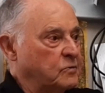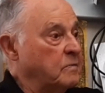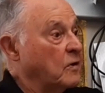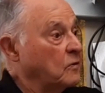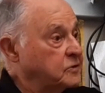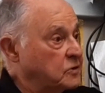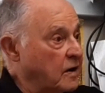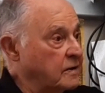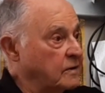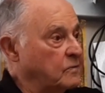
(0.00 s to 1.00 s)
we both
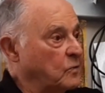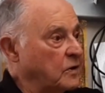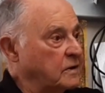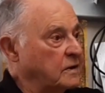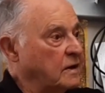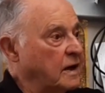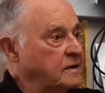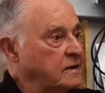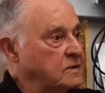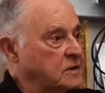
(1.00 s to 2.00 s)
started work in
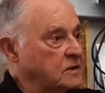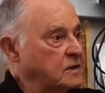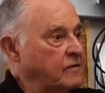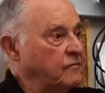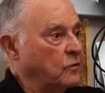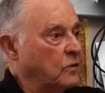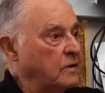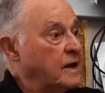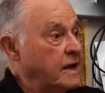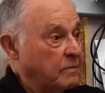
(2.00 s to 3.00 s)

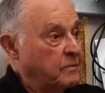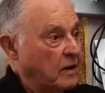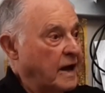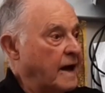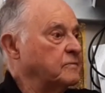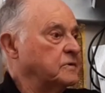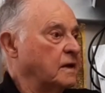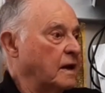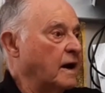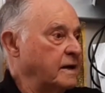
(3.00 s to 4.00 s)
1964, he at Bell Labs
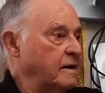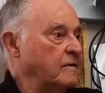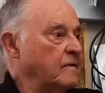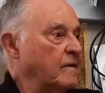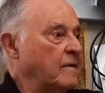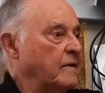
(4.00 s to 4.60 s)
and I here.